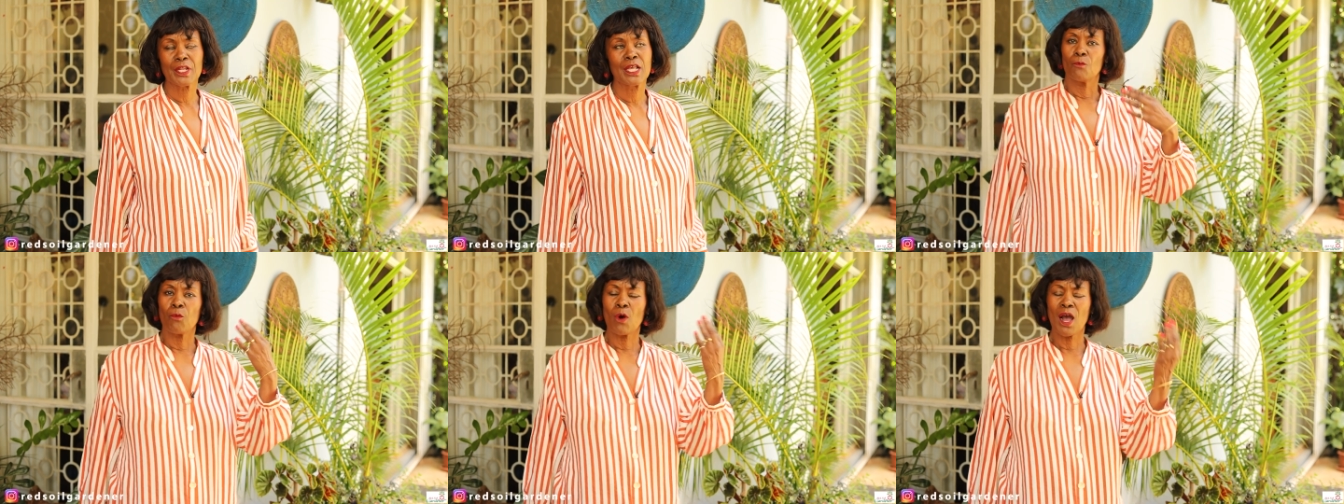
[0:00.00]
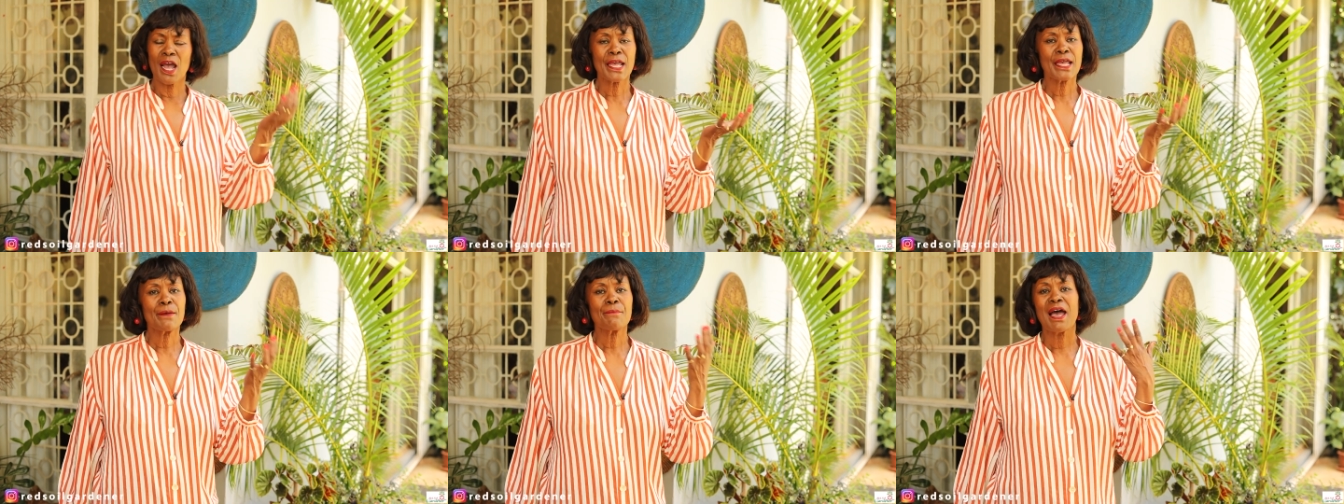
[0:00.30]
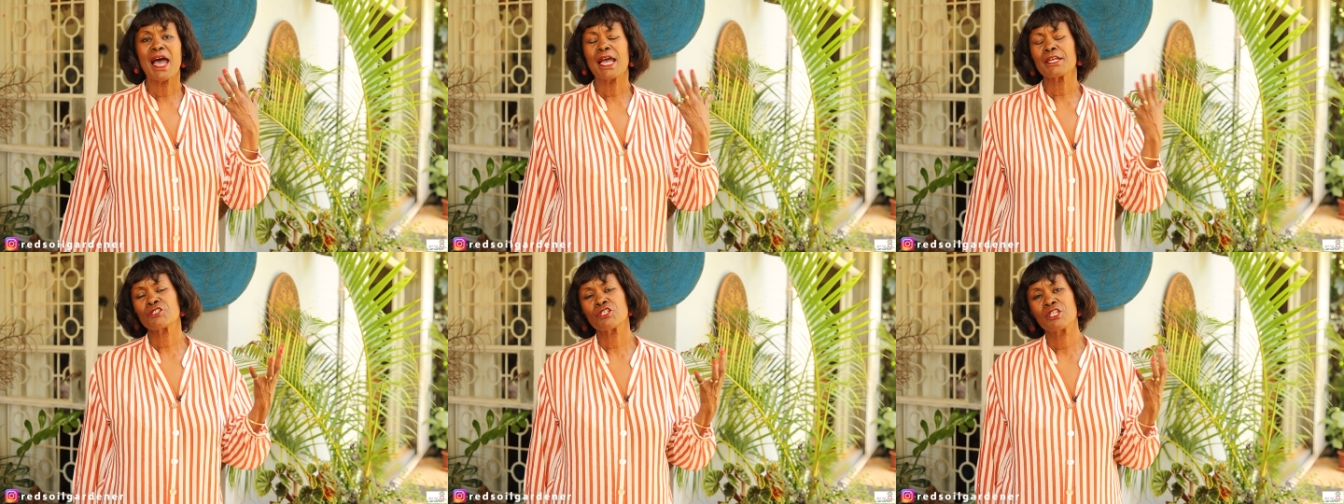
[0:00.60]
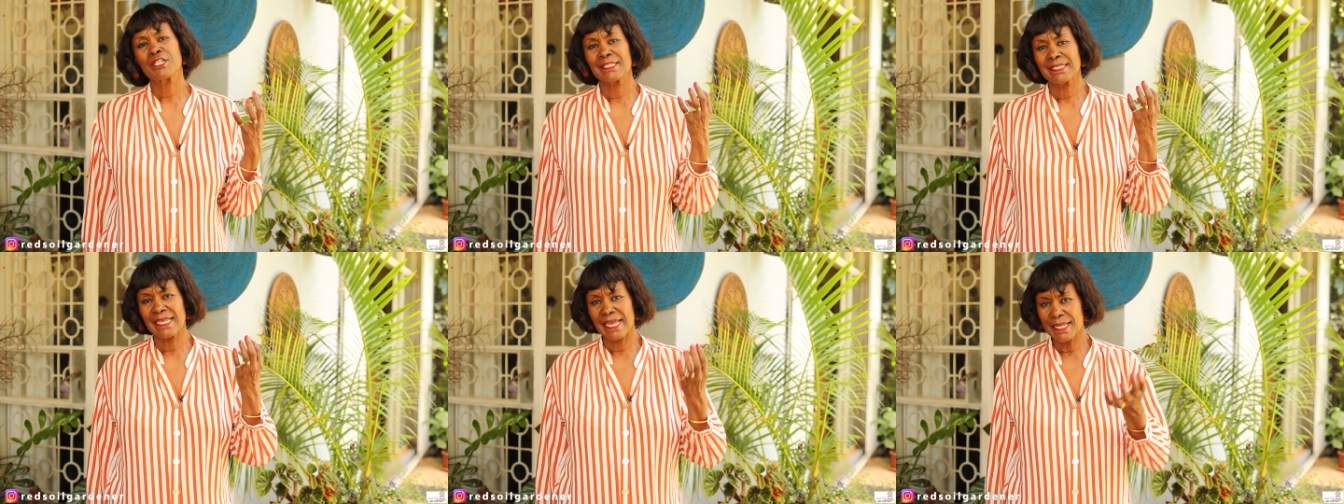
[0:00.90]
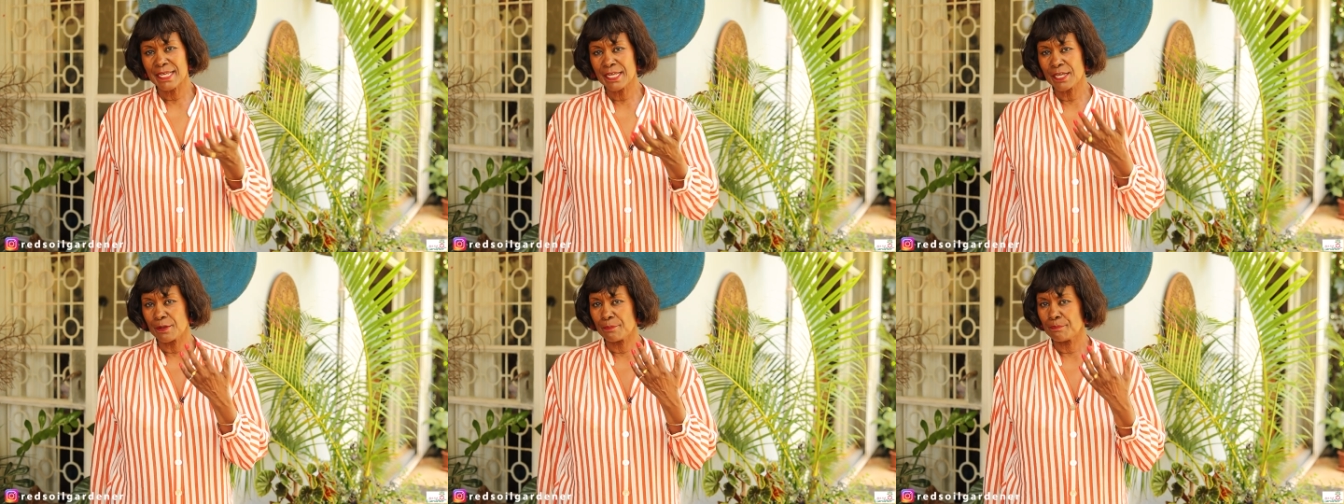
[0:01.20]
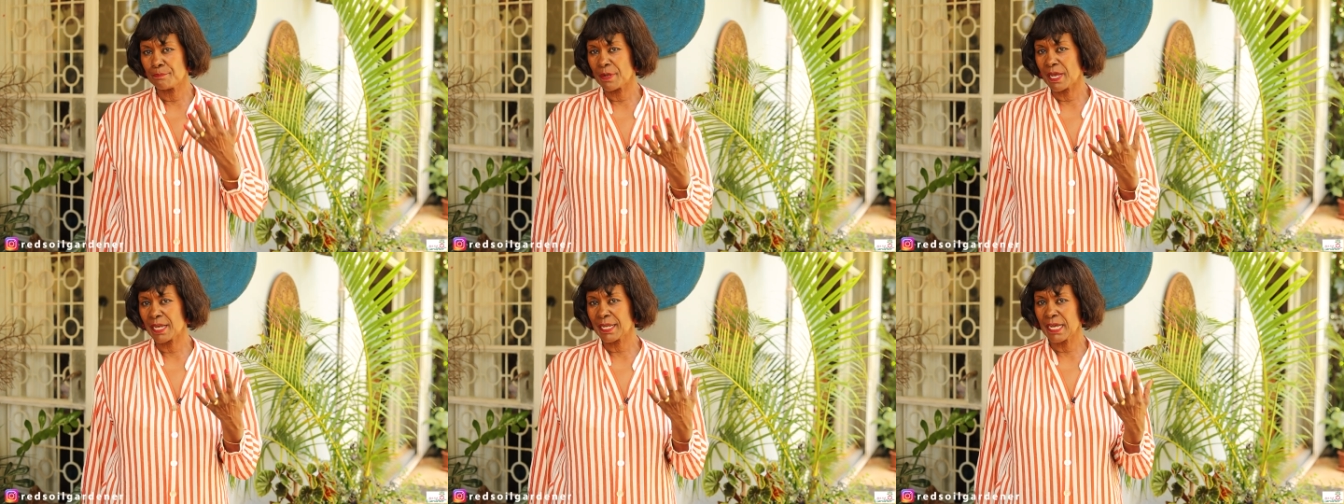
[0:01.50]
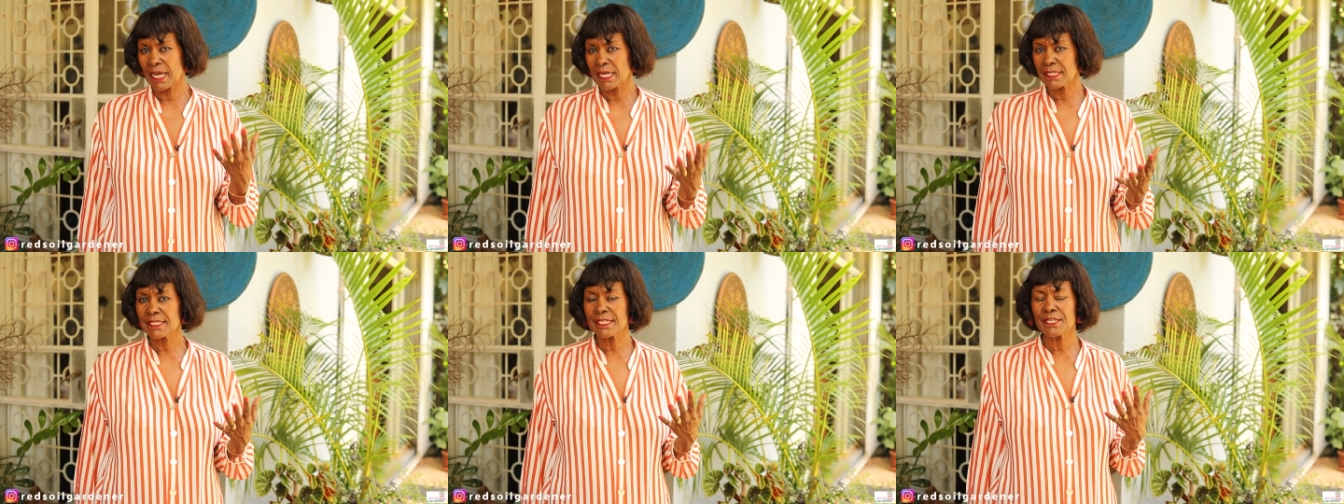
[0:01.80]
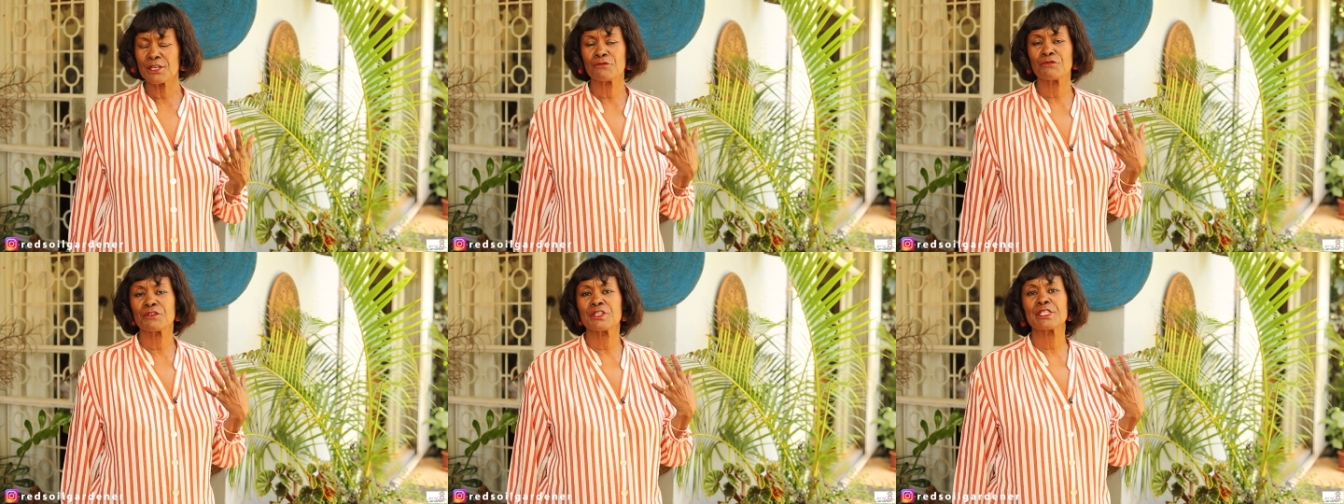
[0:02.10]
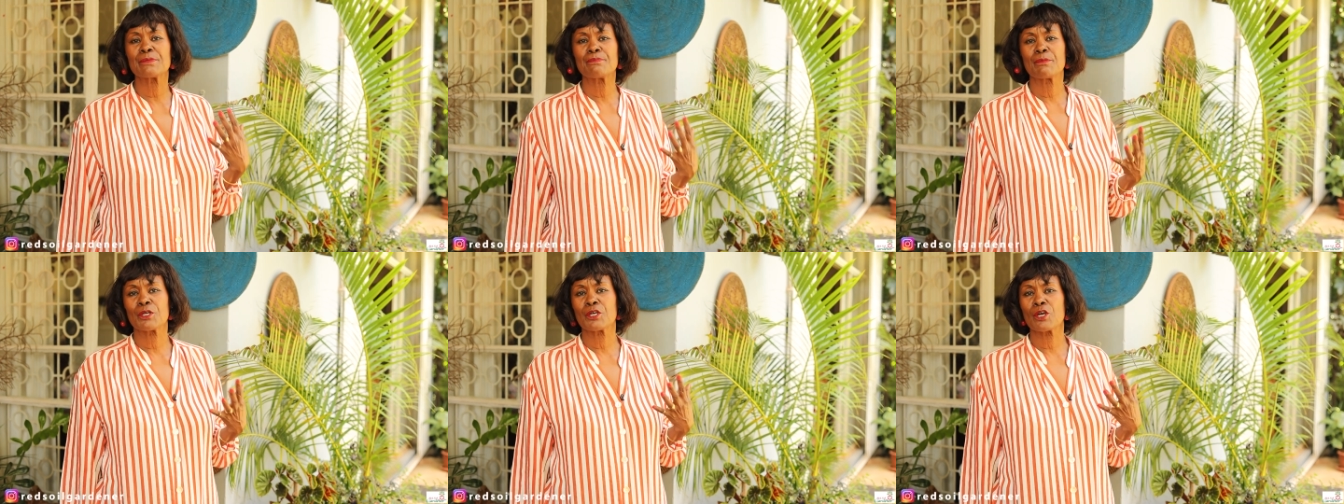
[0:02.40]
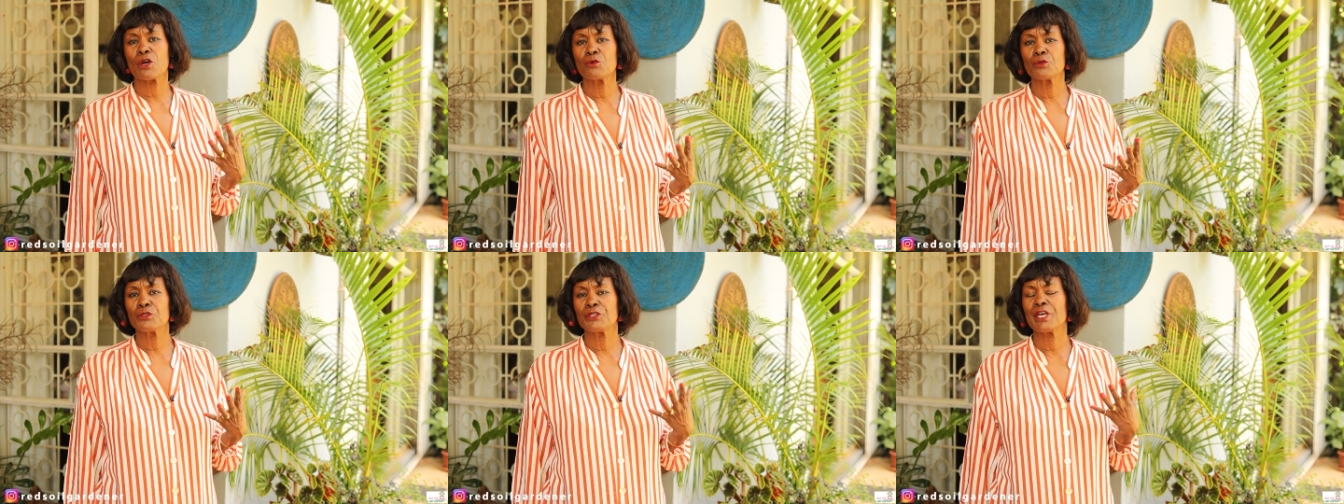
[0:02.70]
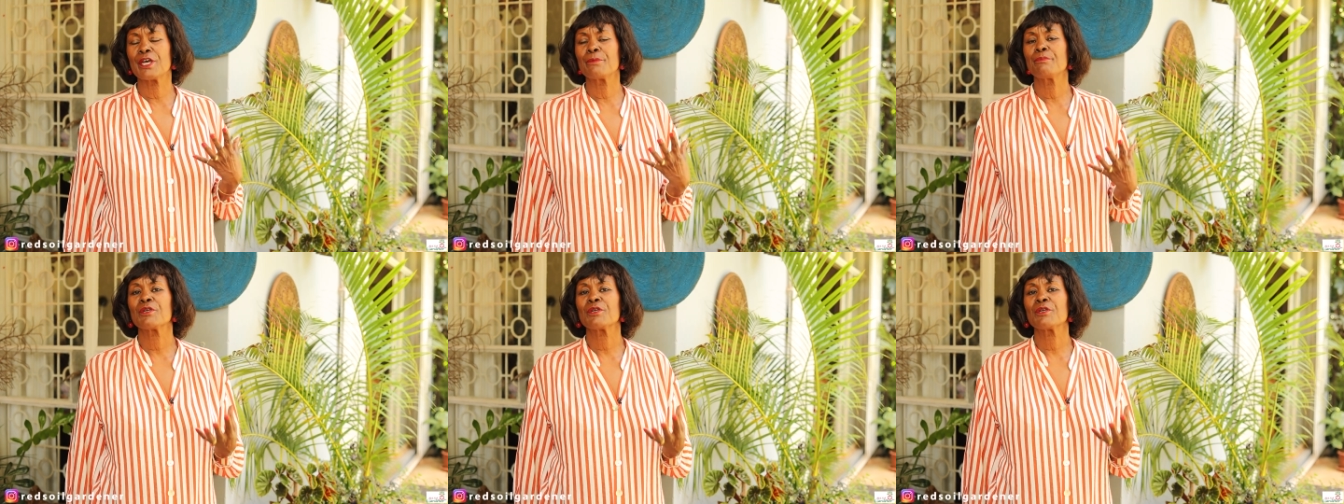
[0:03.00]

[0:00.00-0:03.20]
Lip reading: Why I'm actually taking a cutting of this begonia,